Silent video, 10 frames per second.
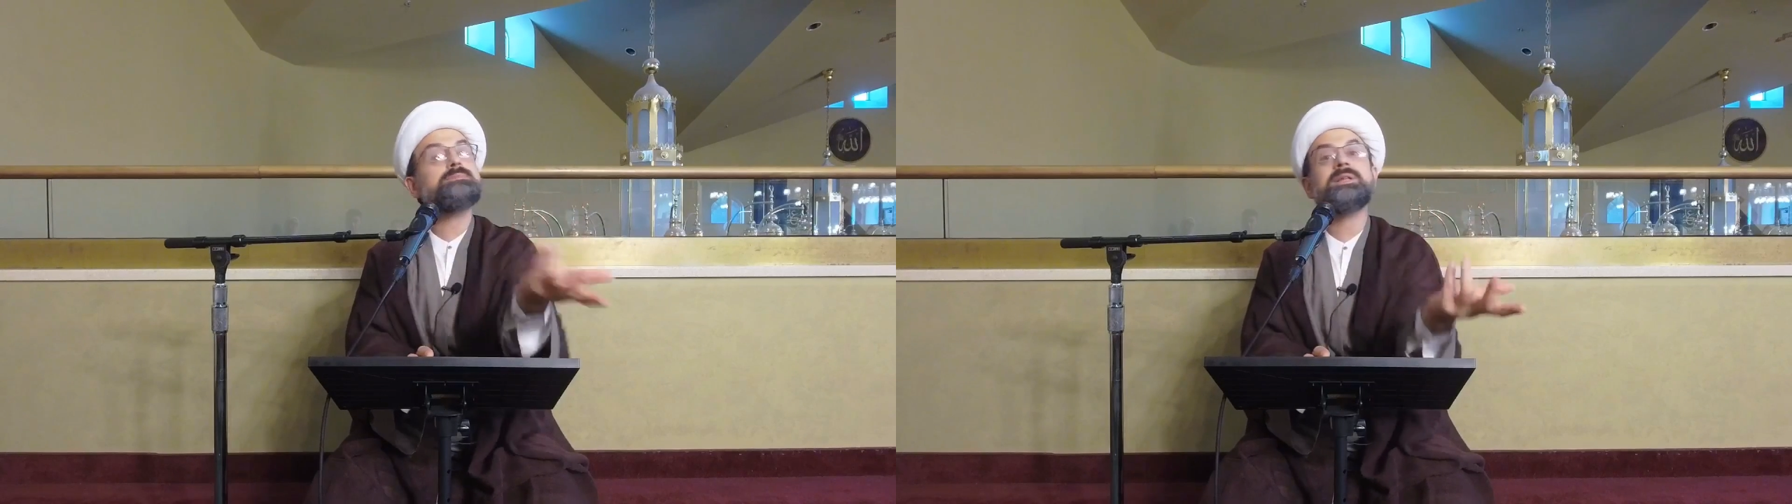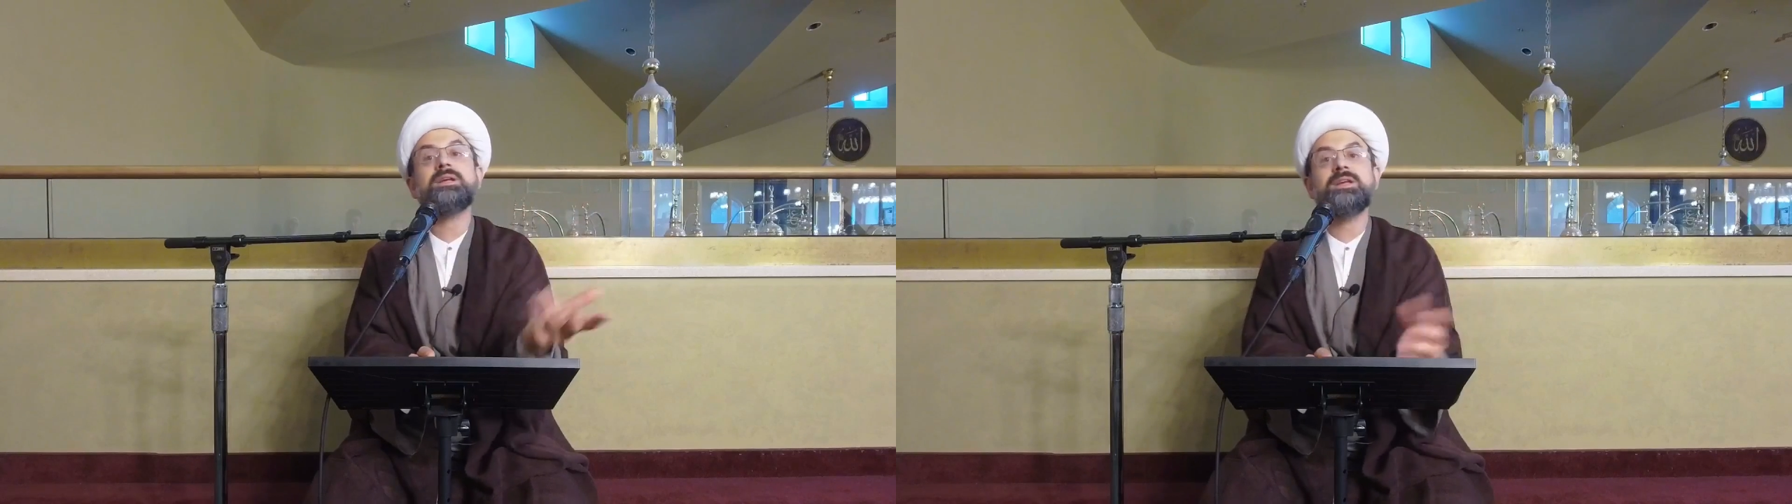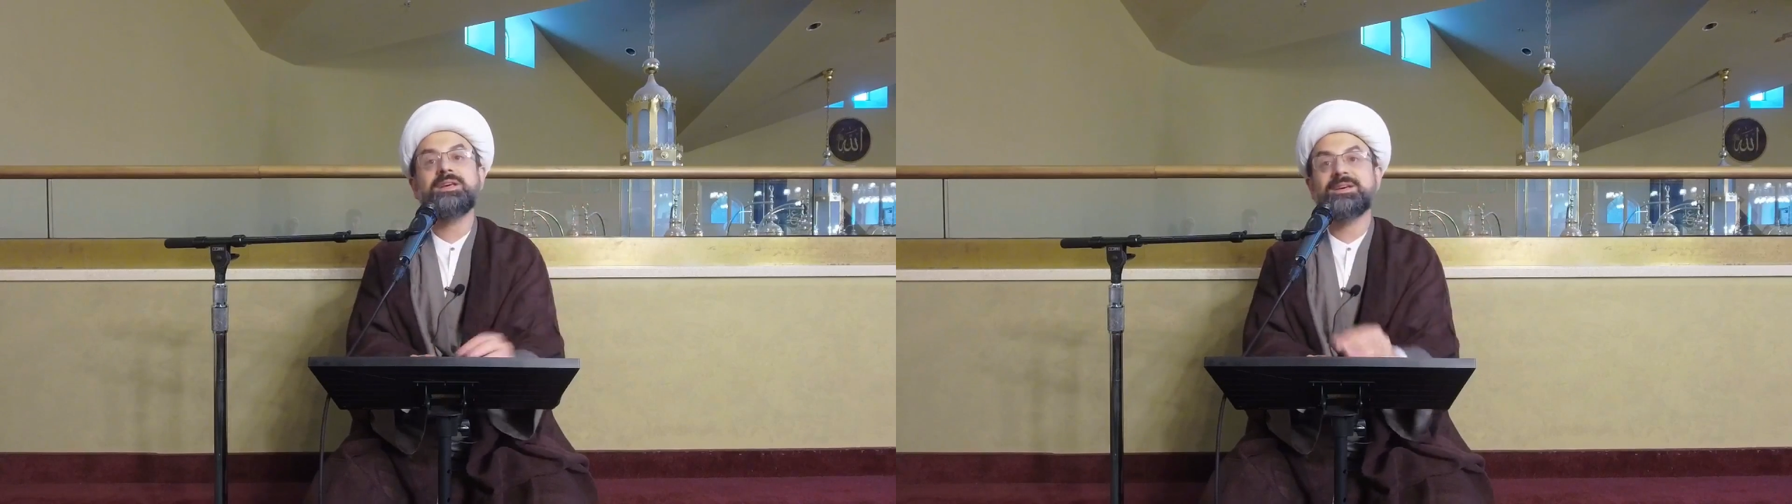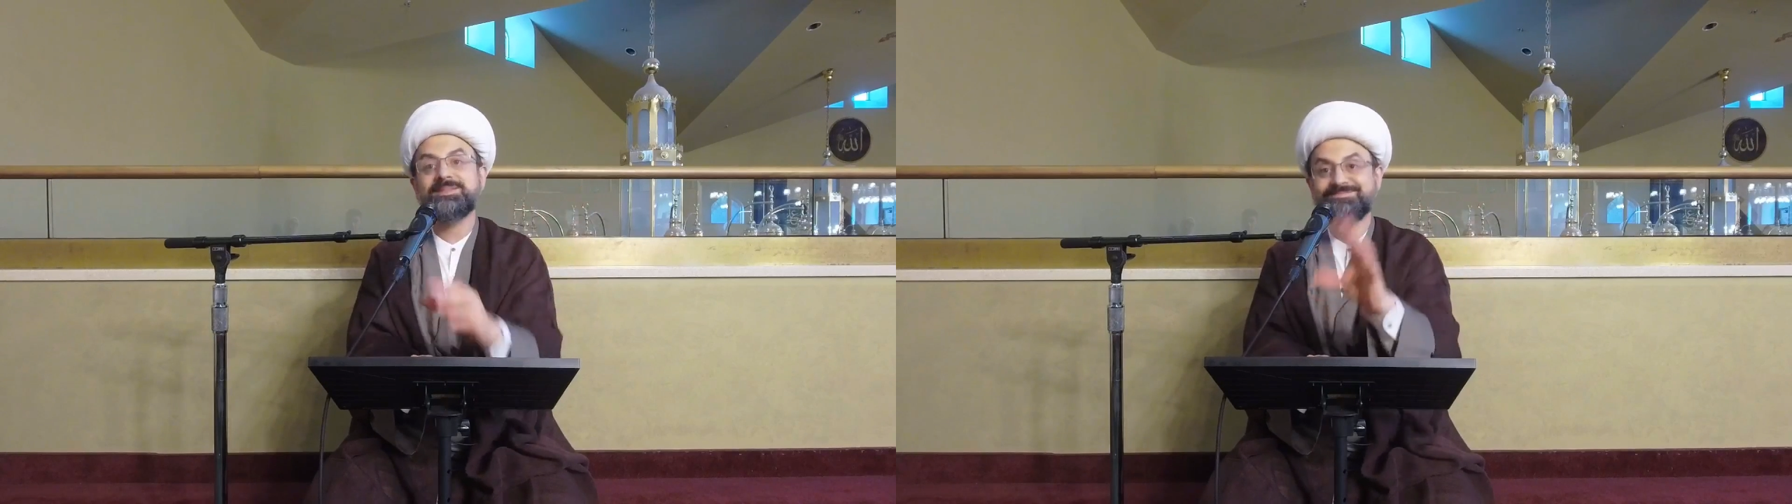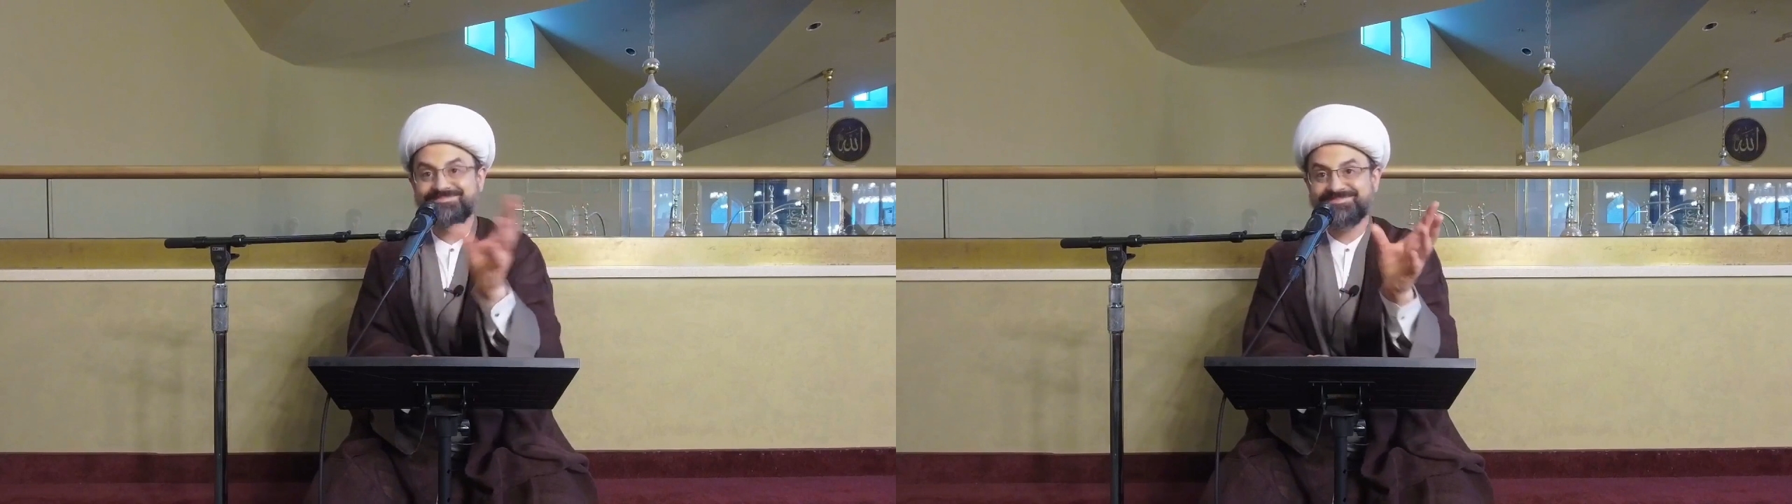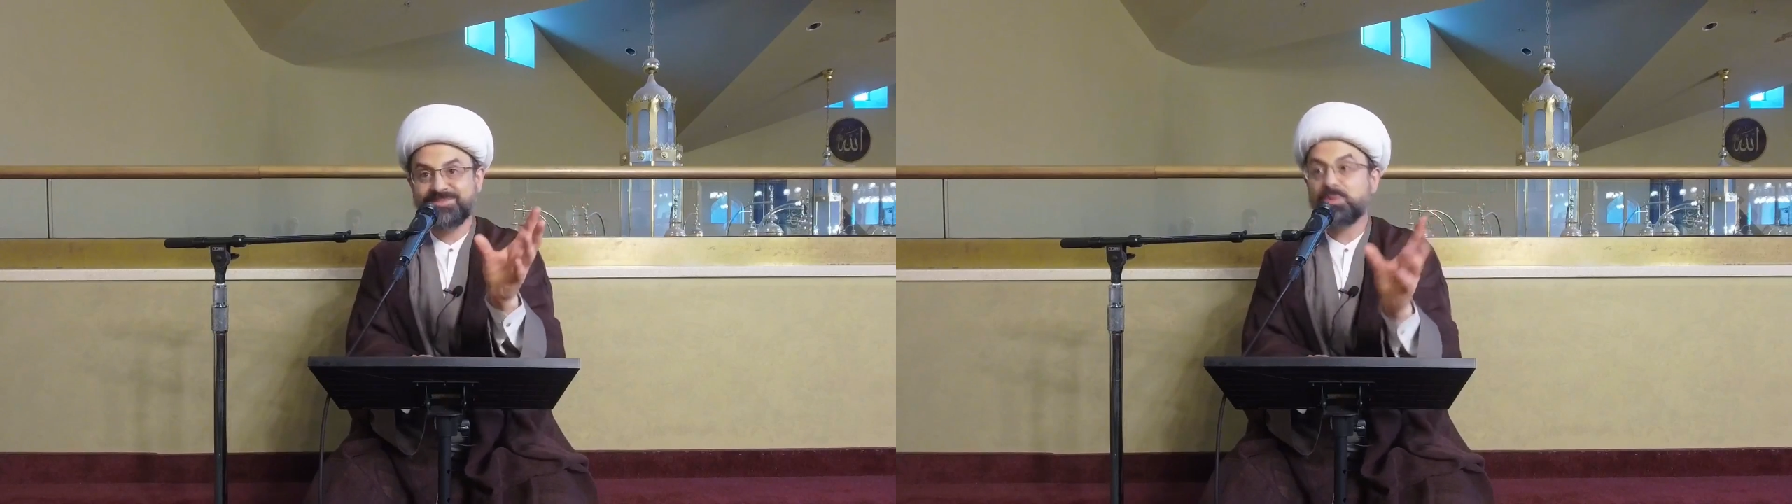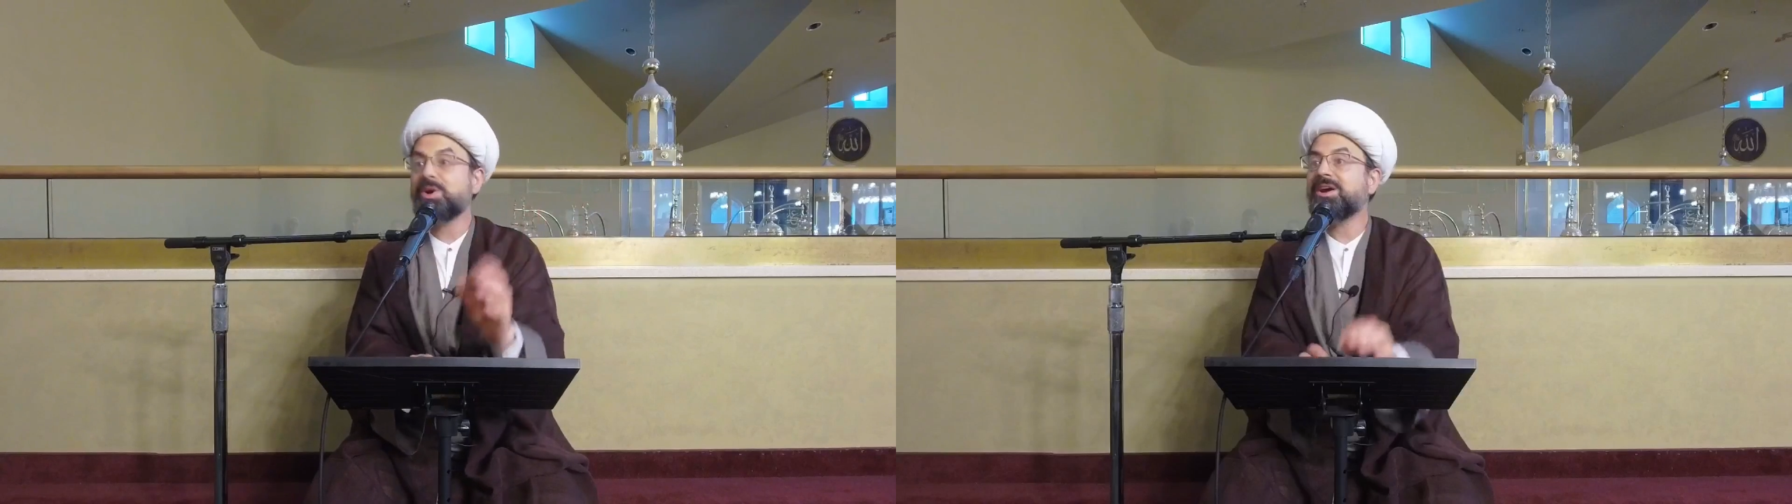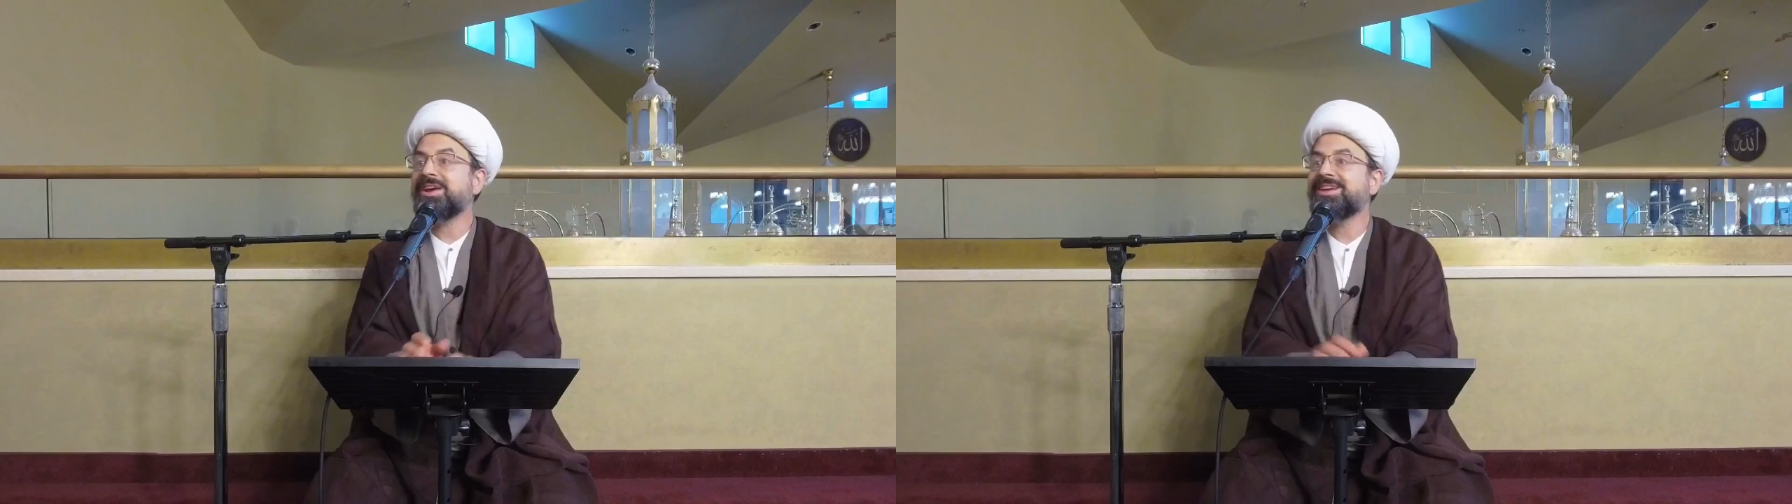Madaniya.
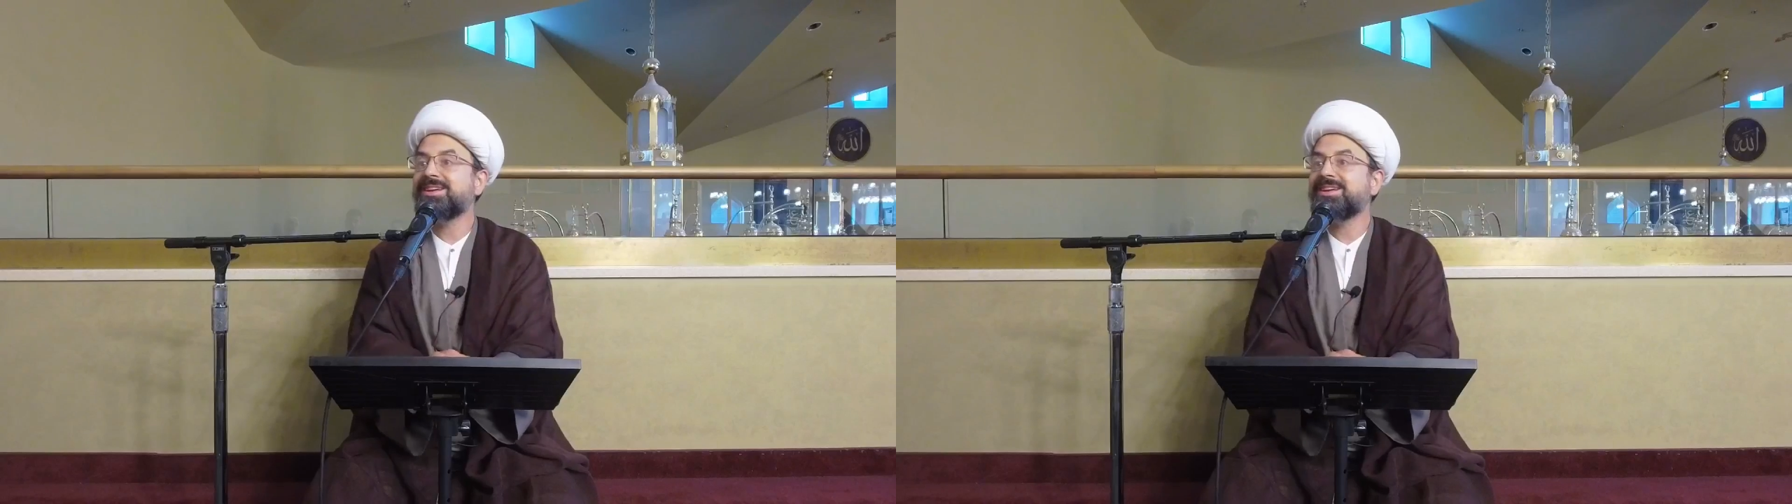Why?